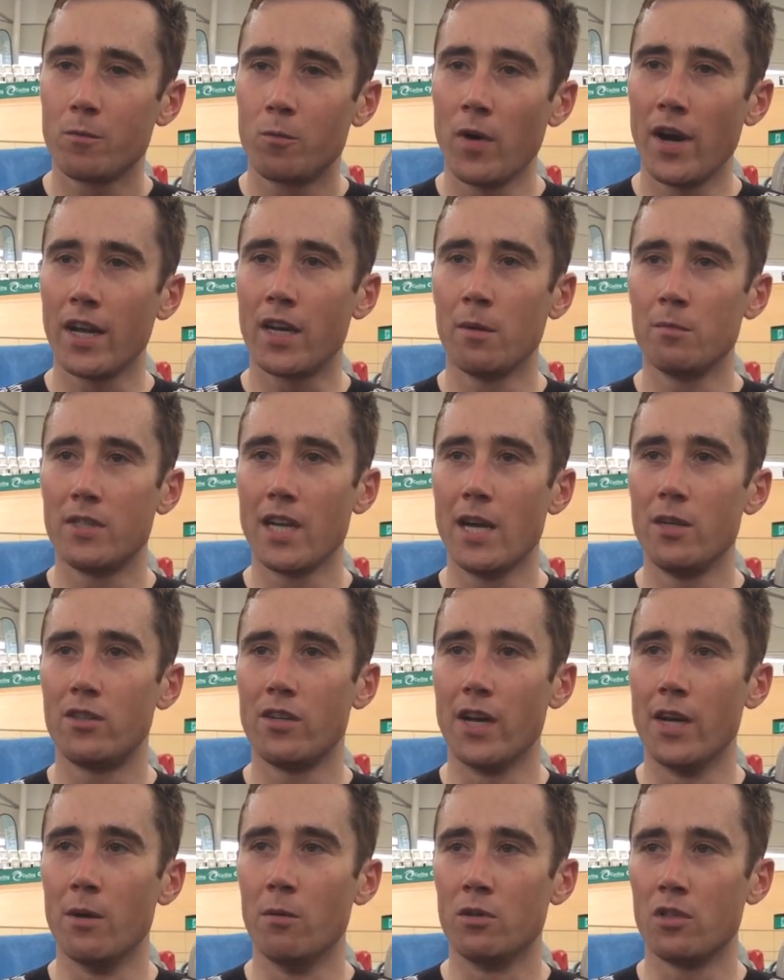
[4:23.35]
when it comes down
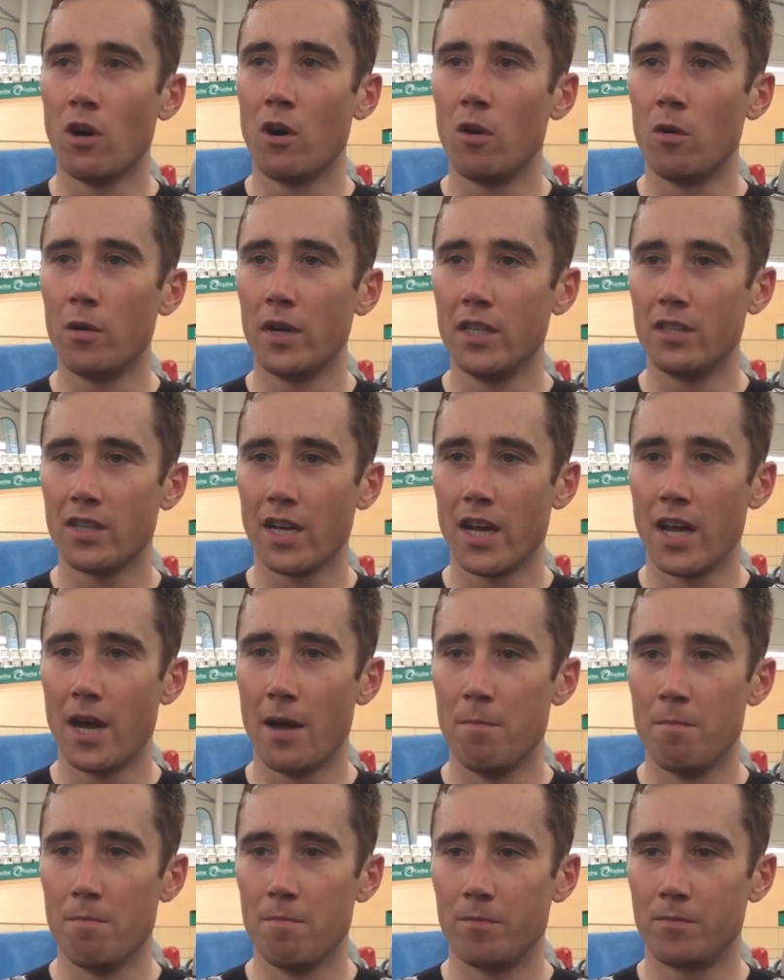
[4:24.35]
to it, it was always
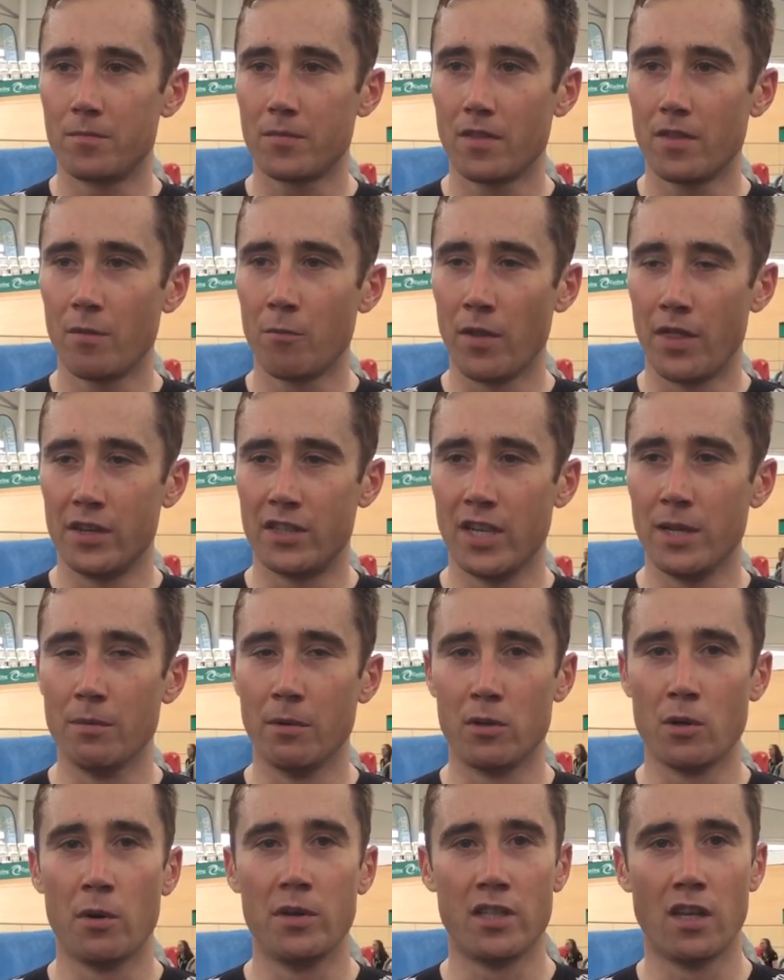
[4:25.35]
um, with the team.
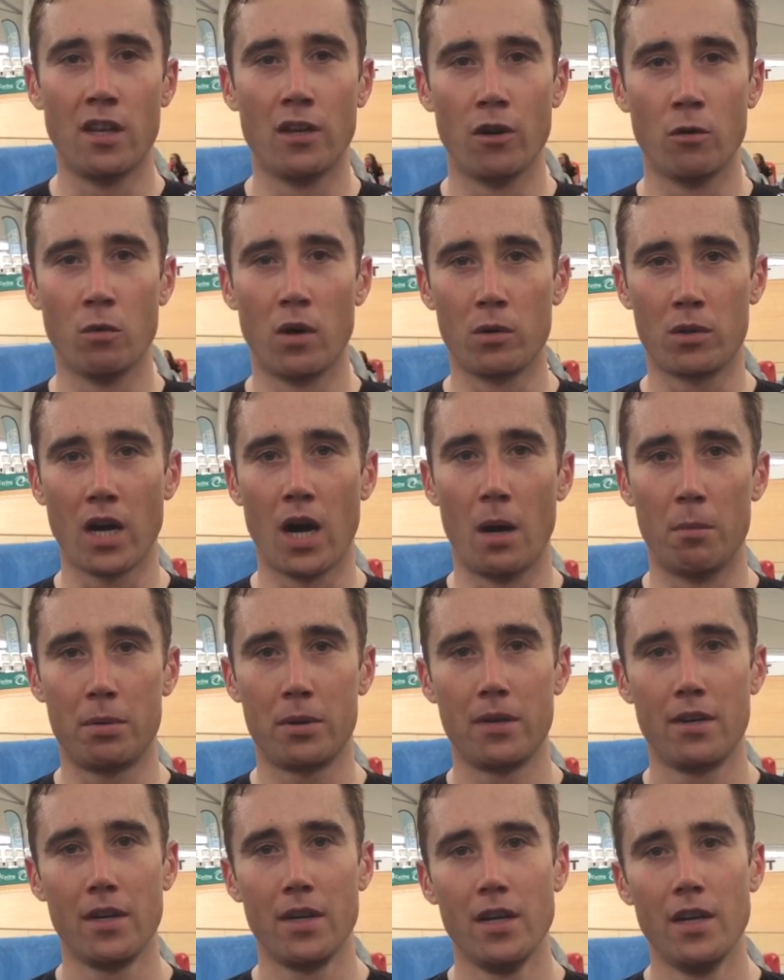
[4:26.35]
It was always the London World Cup,
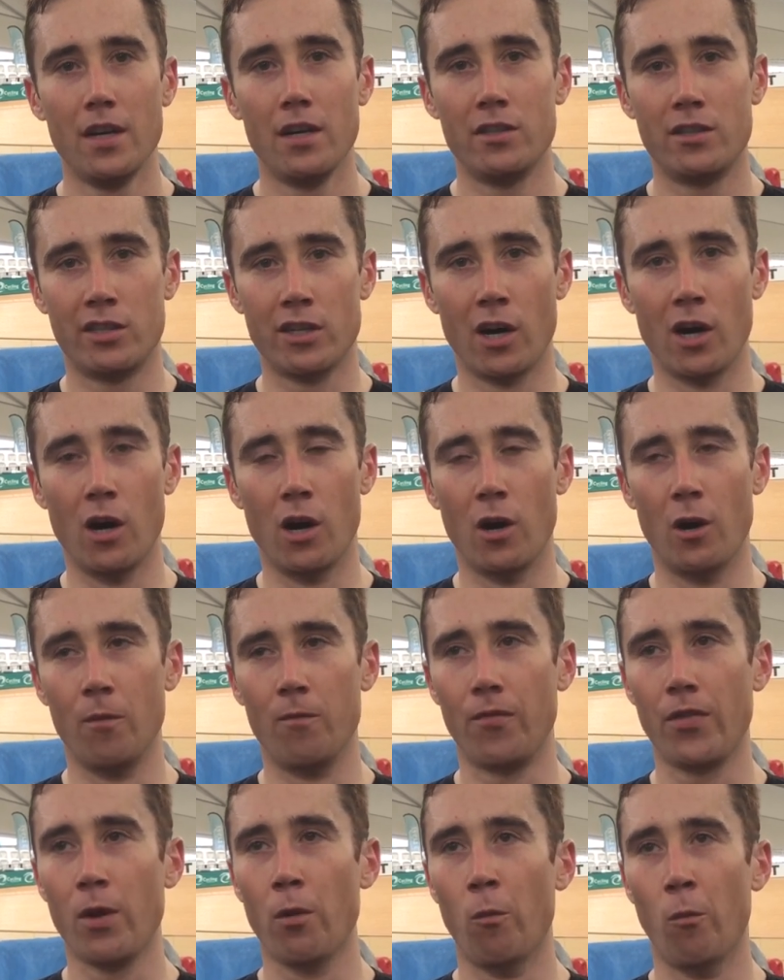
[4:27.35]

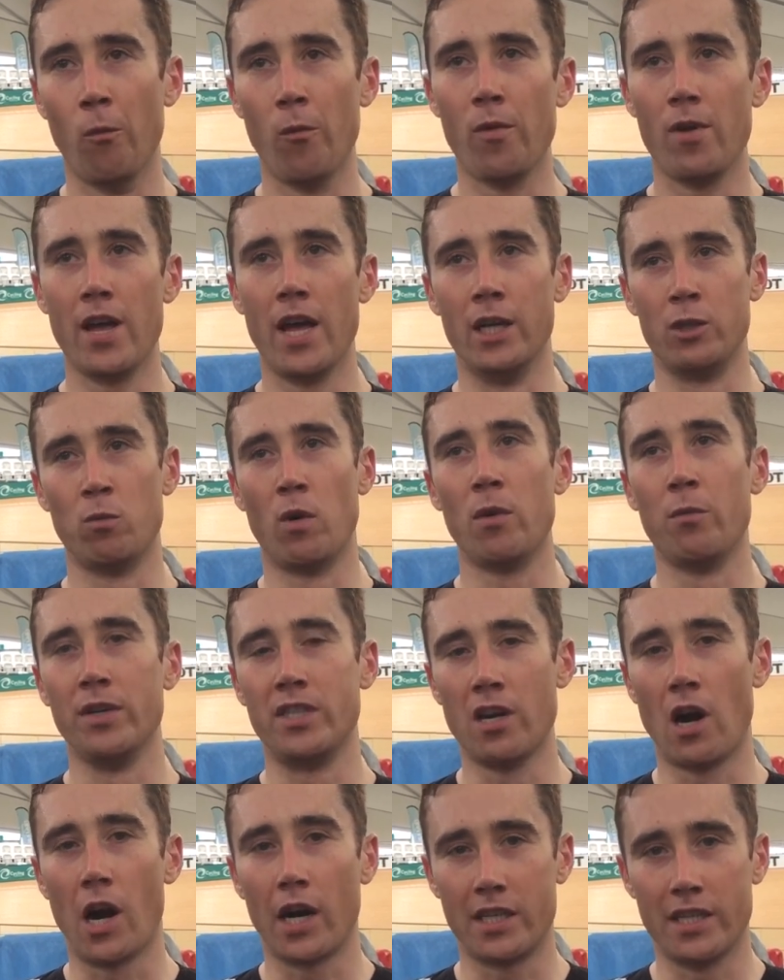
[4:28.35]
so it was one
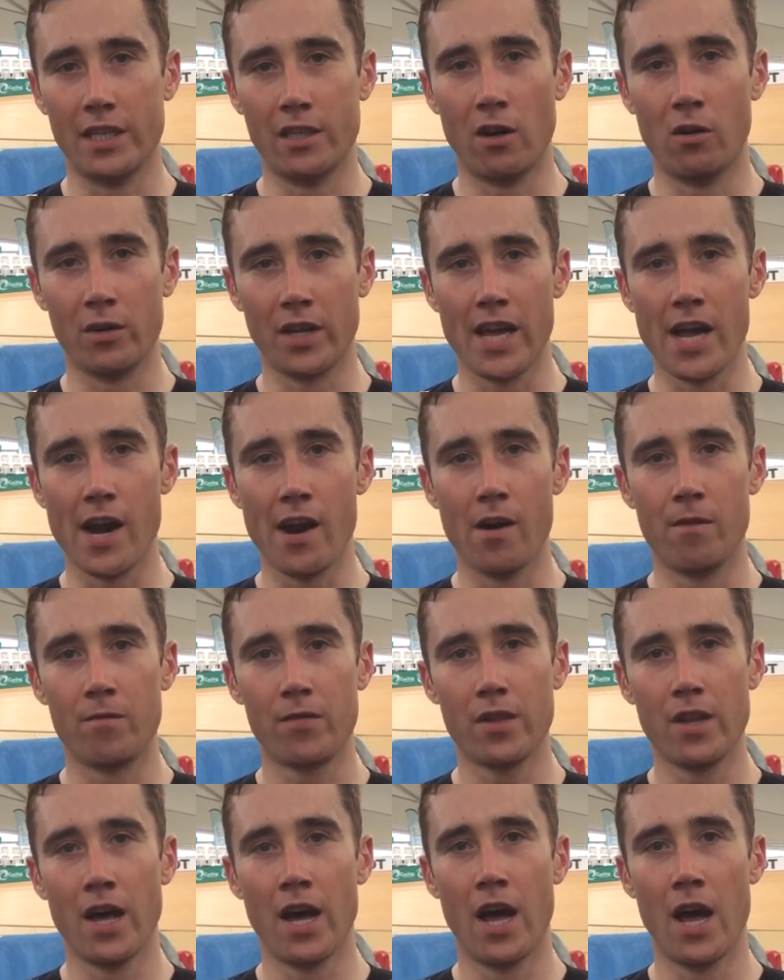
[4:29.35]
we targeted all year.
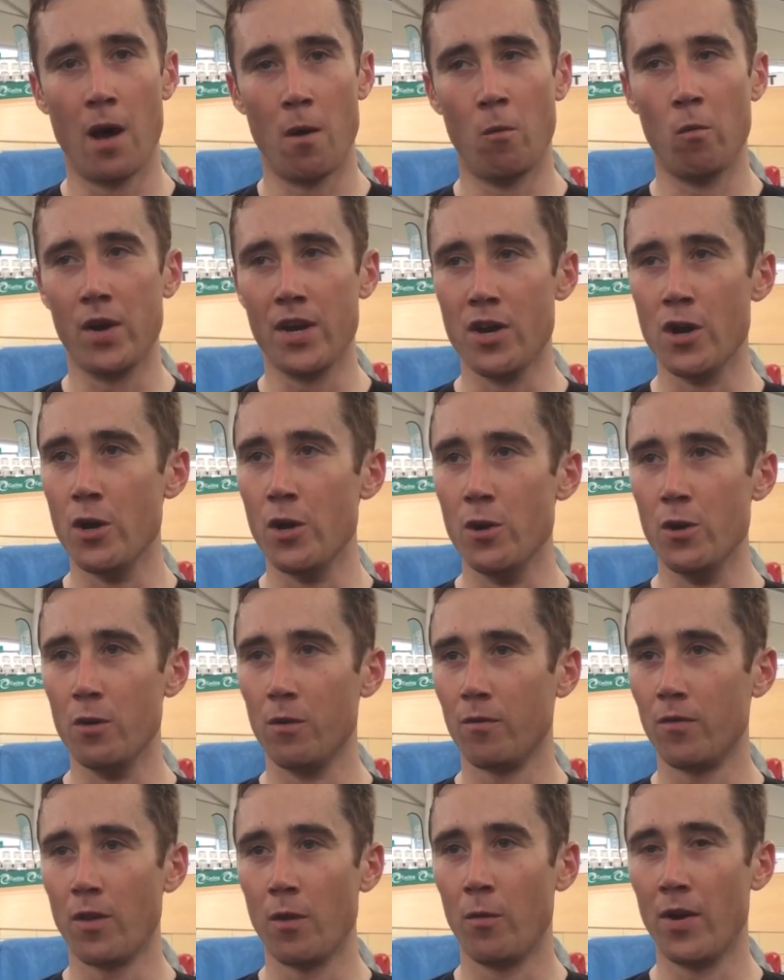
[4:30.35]
Um, we knew
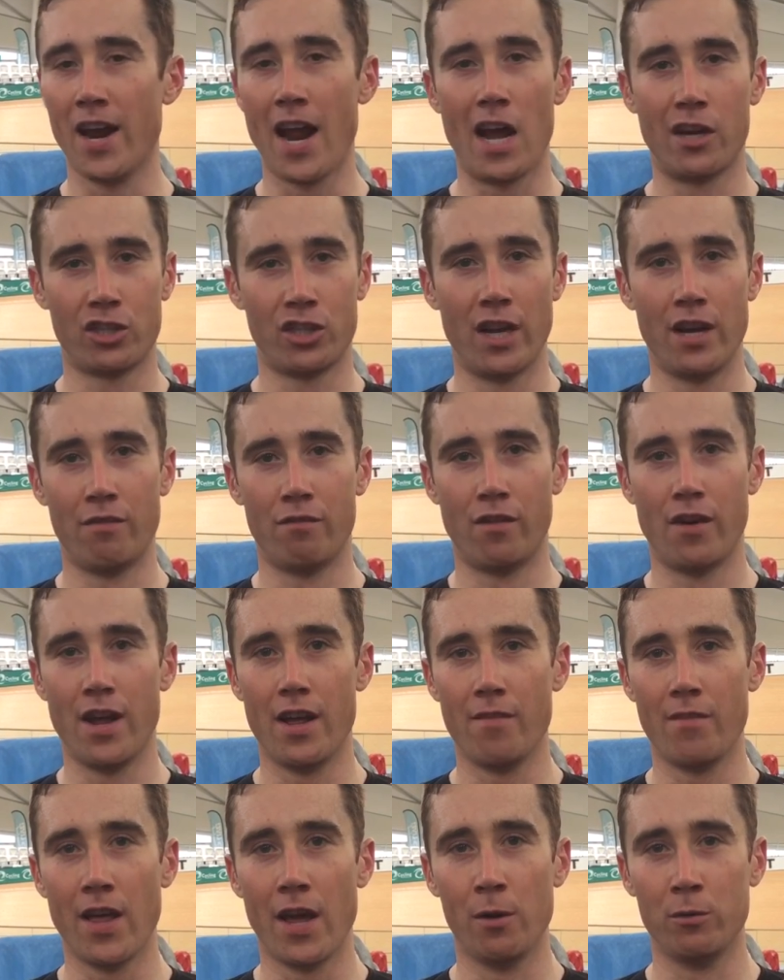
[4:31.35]
we were ashing in for
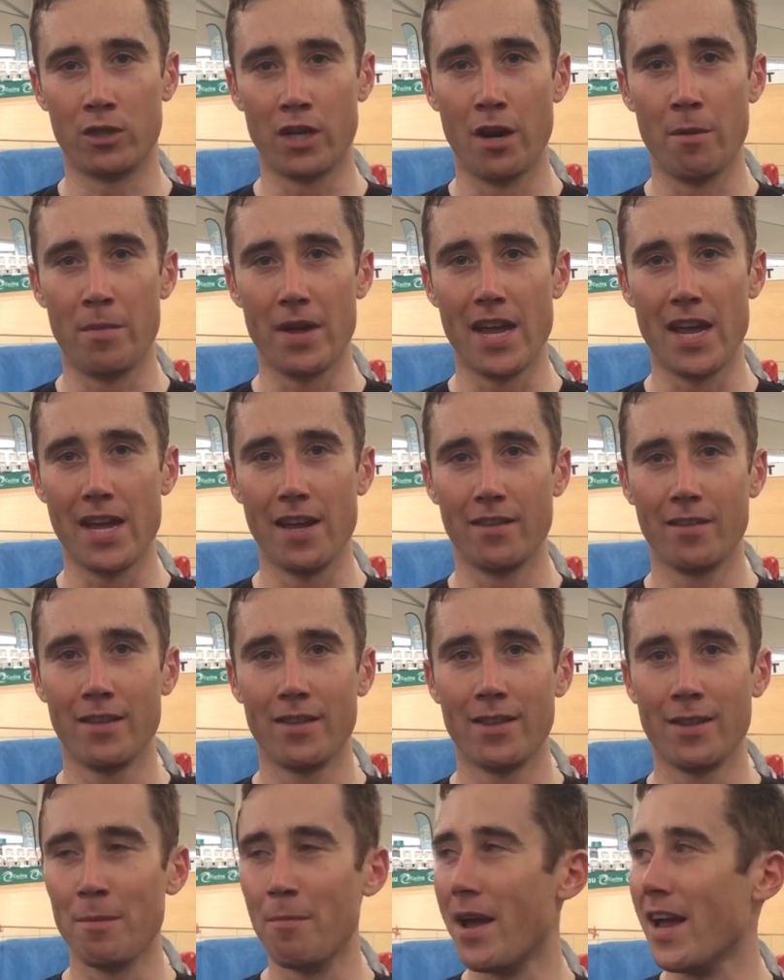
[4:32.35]
it. It was going to be
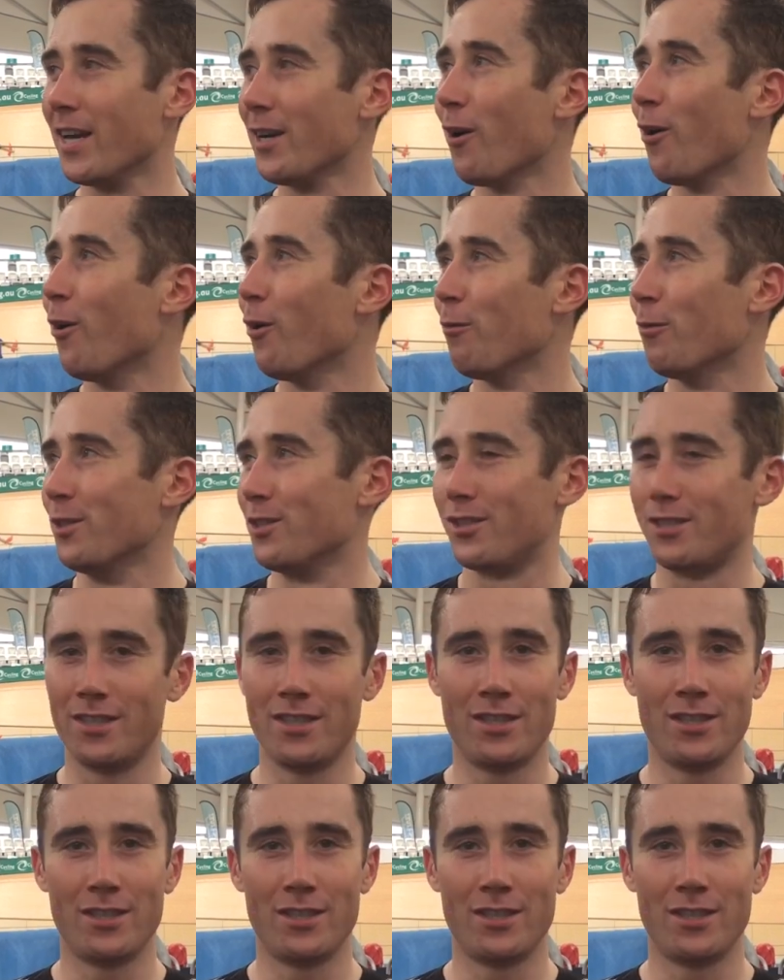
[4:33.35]
the main goal was